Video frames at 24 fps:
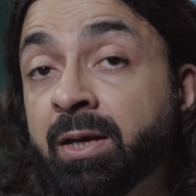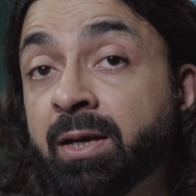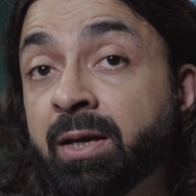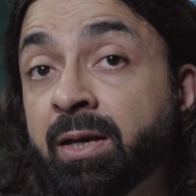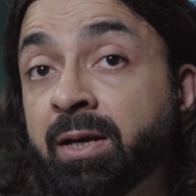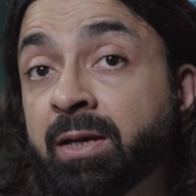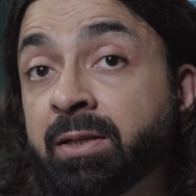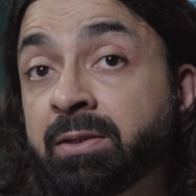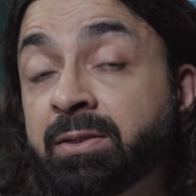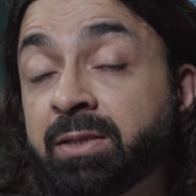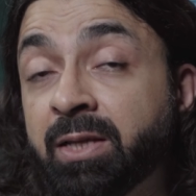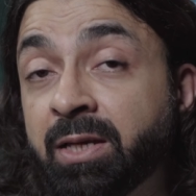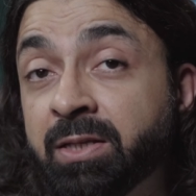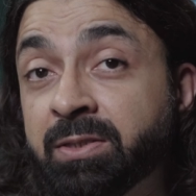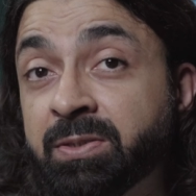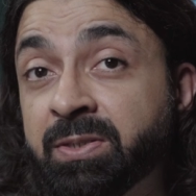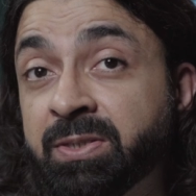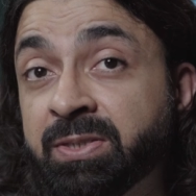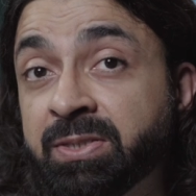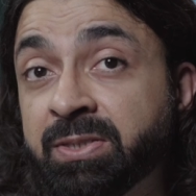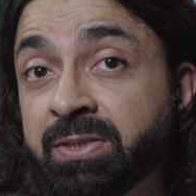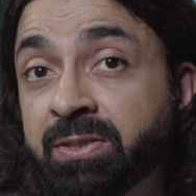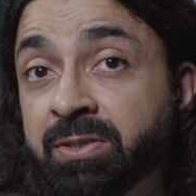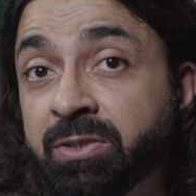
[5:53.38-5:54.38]
And that
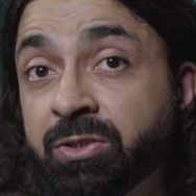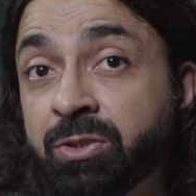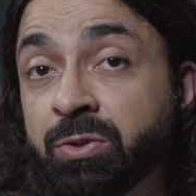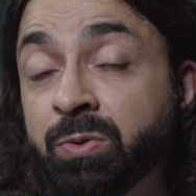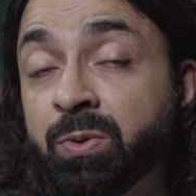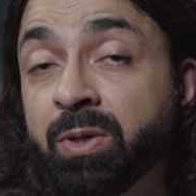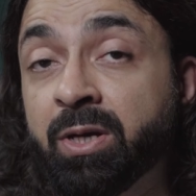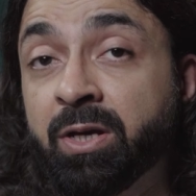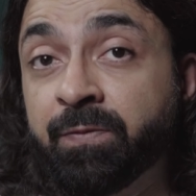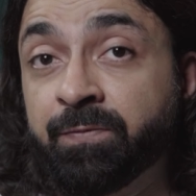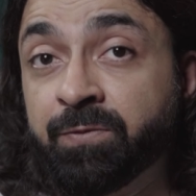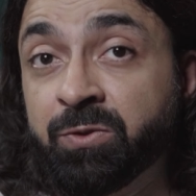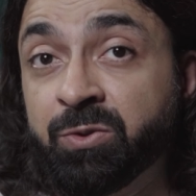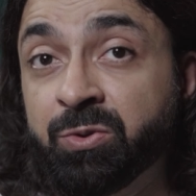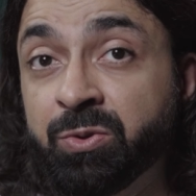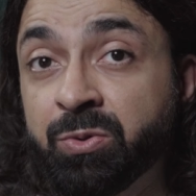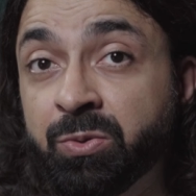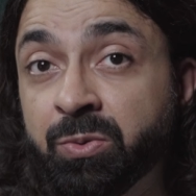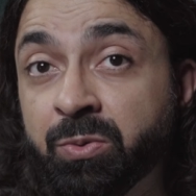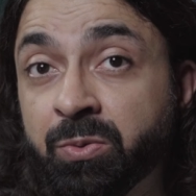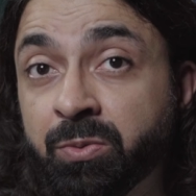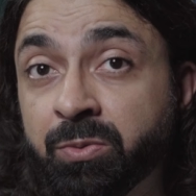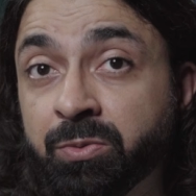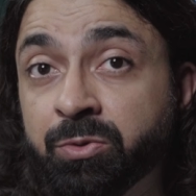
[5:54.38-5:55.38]
is, you have to
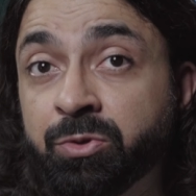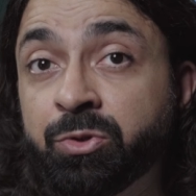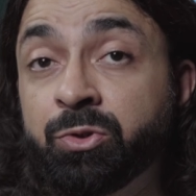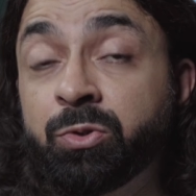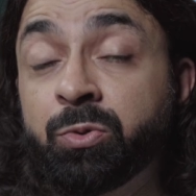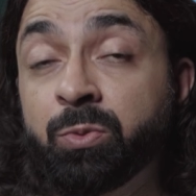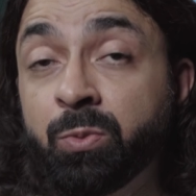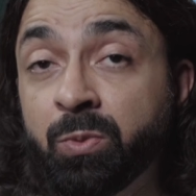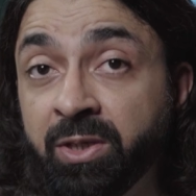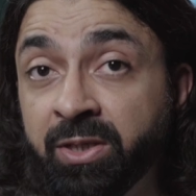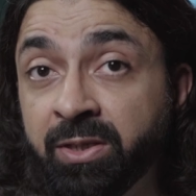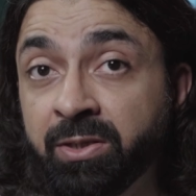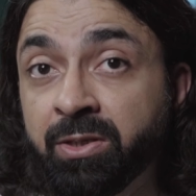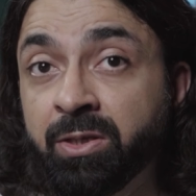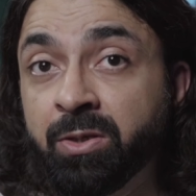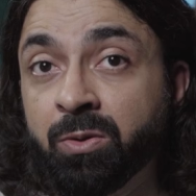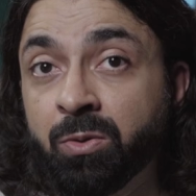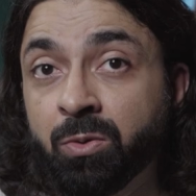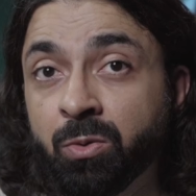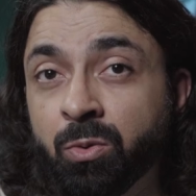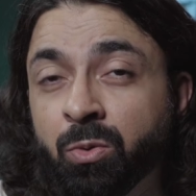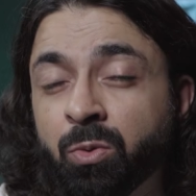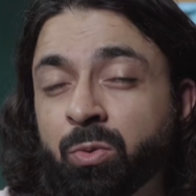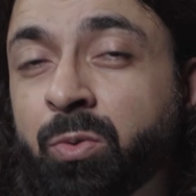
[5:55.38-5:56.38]
know, truly
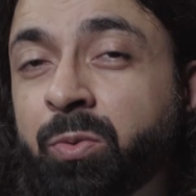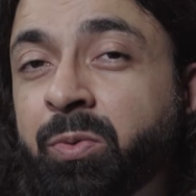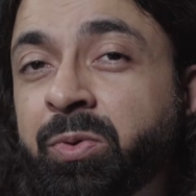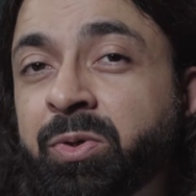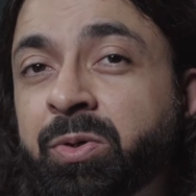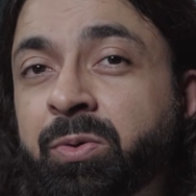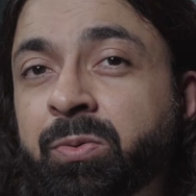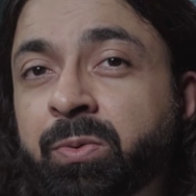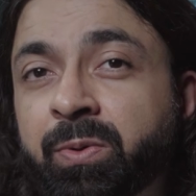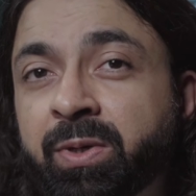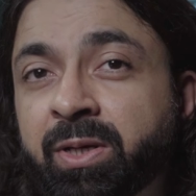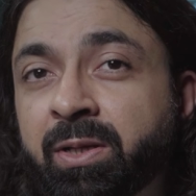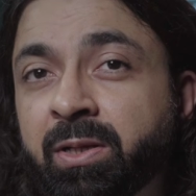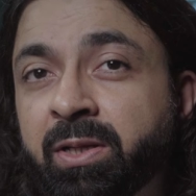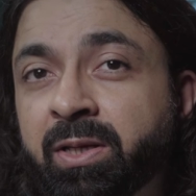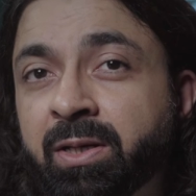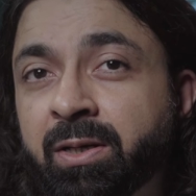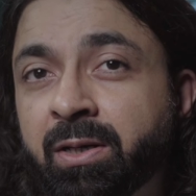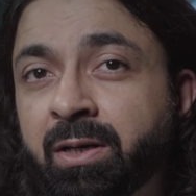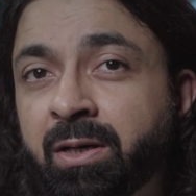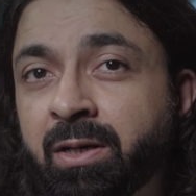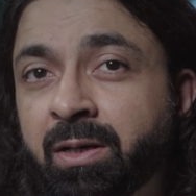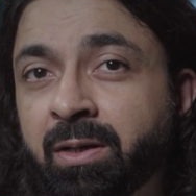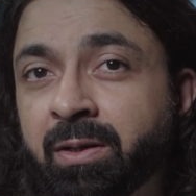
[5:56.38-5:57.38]
know who you really
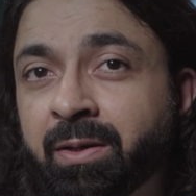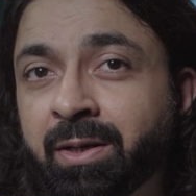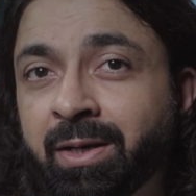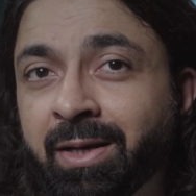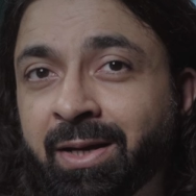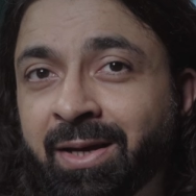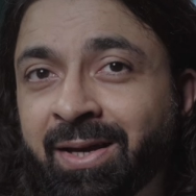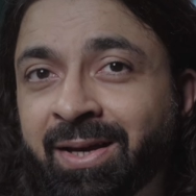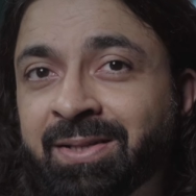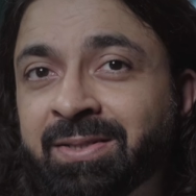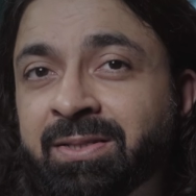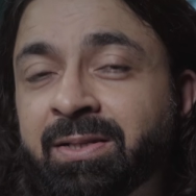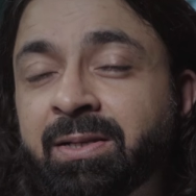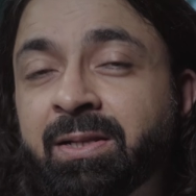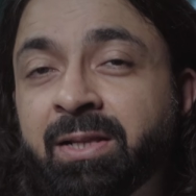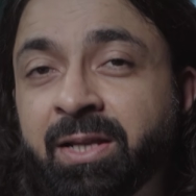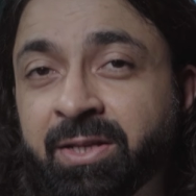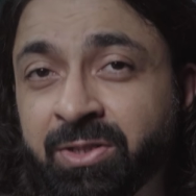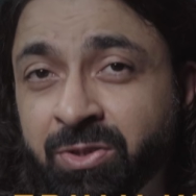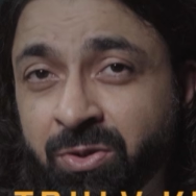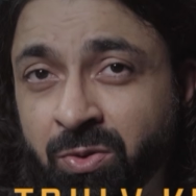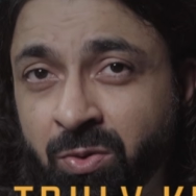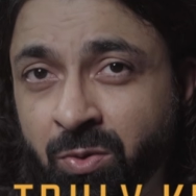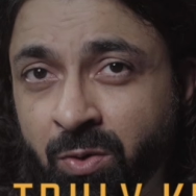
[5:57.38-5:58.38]
are and
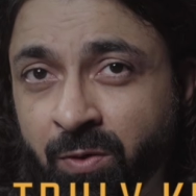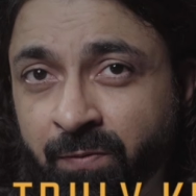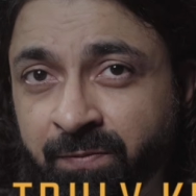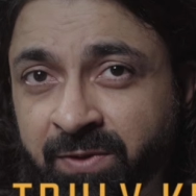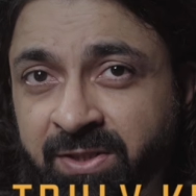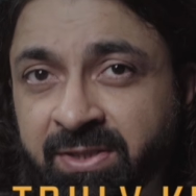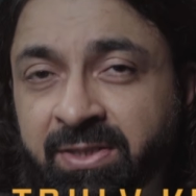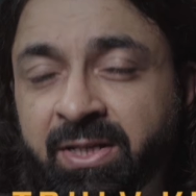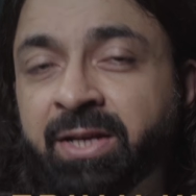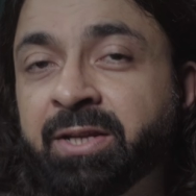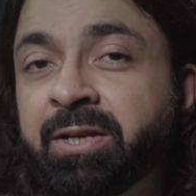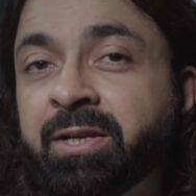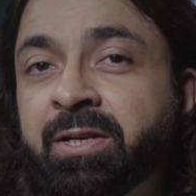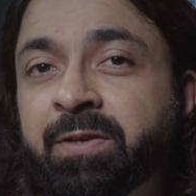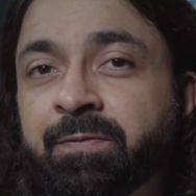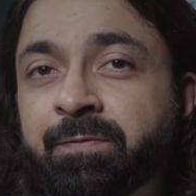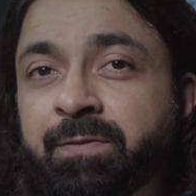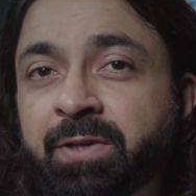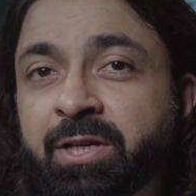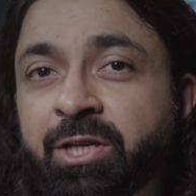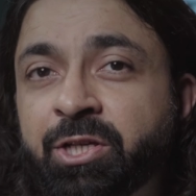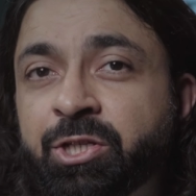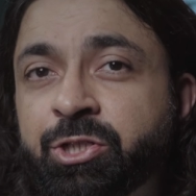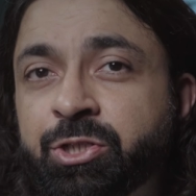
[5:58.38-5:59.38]
let go of this
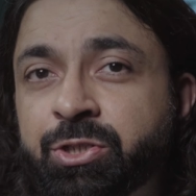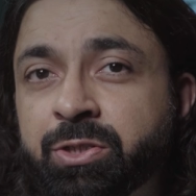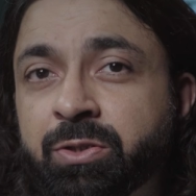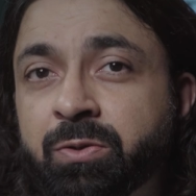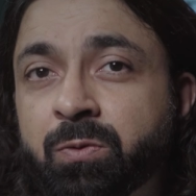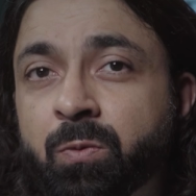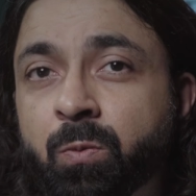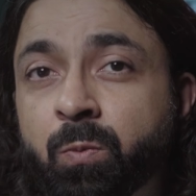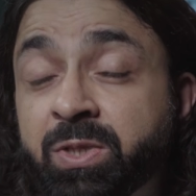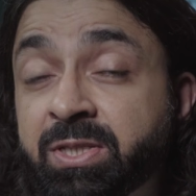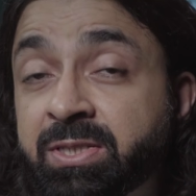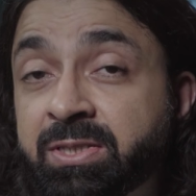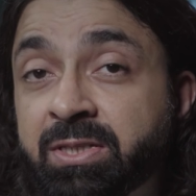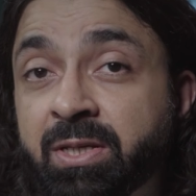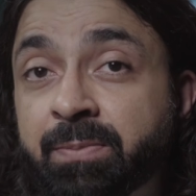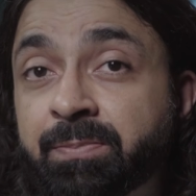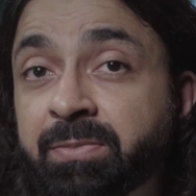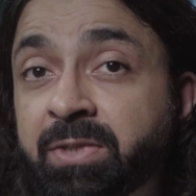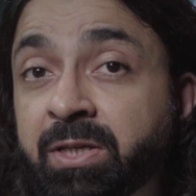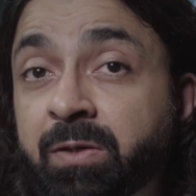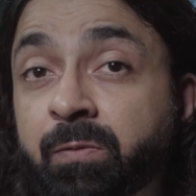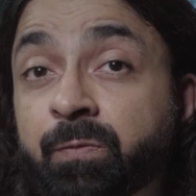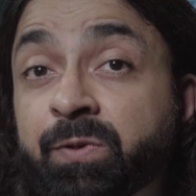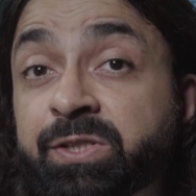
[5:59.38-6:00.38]
identification with
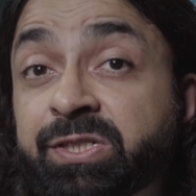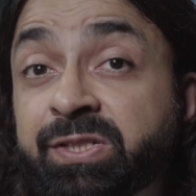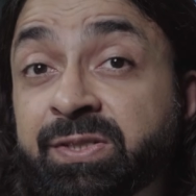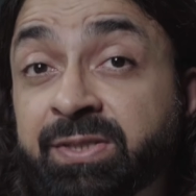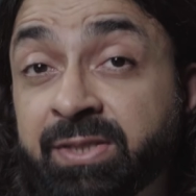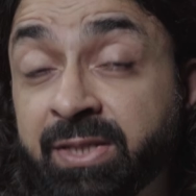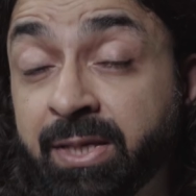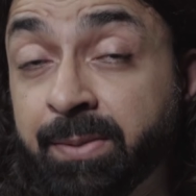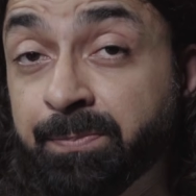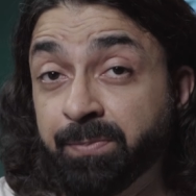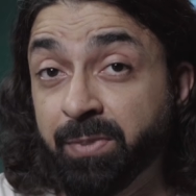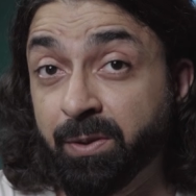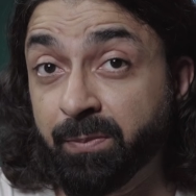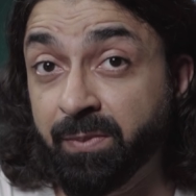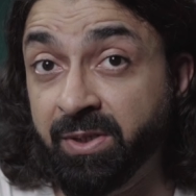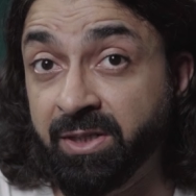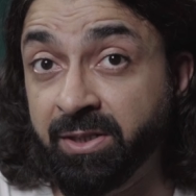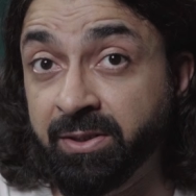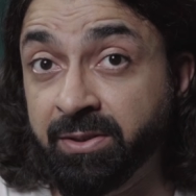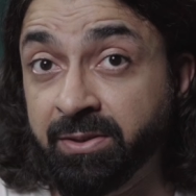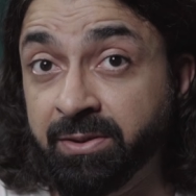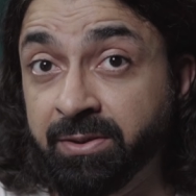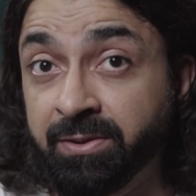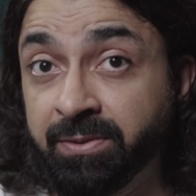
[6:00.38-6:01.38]
something which is
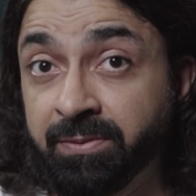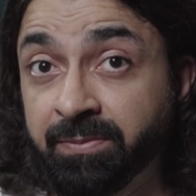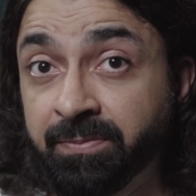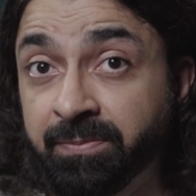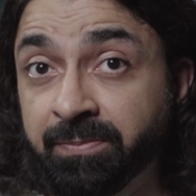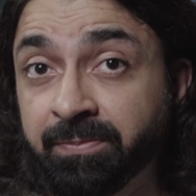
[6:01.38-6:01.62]
impermanent.